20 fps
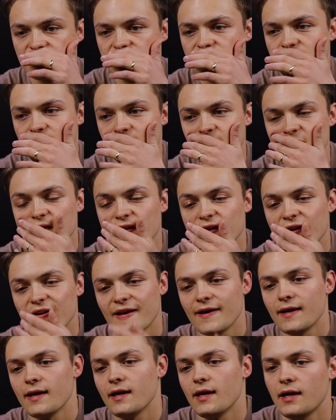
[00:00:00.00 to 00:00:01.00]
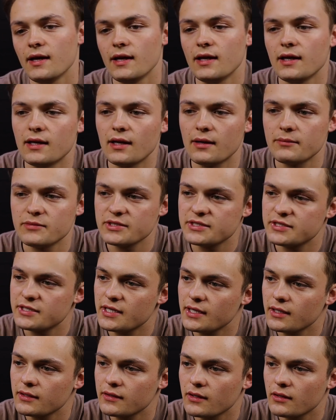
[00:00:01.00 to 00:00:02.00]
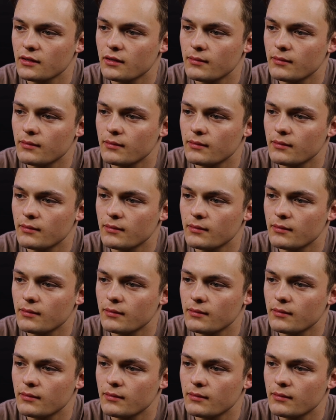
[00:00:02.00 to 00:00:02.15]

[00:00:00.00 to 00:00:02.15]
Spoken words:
And I'm just sitting there in